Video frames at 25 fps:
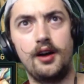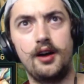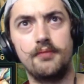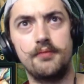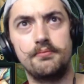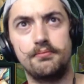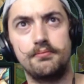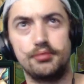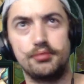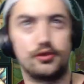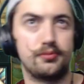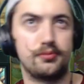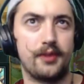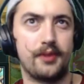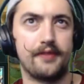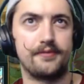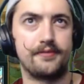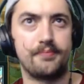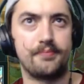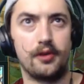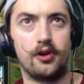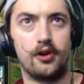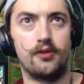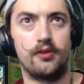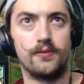Blue
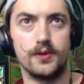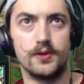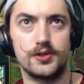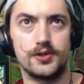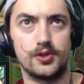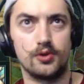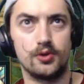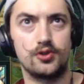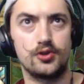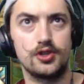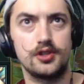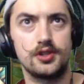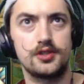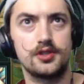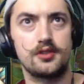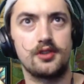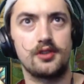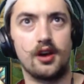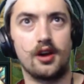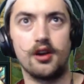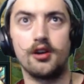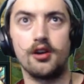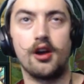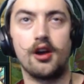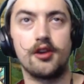Buff over Sojins
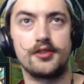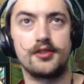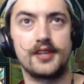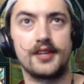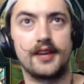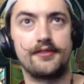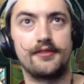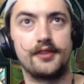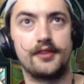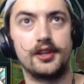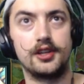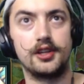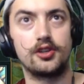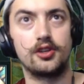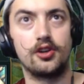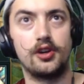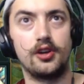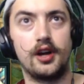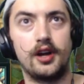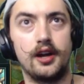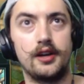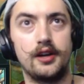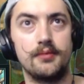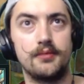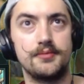are definitely
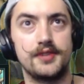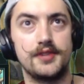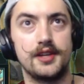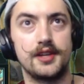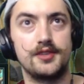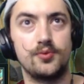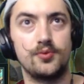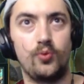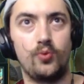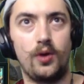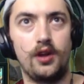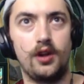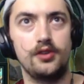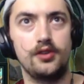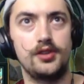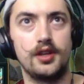good items as well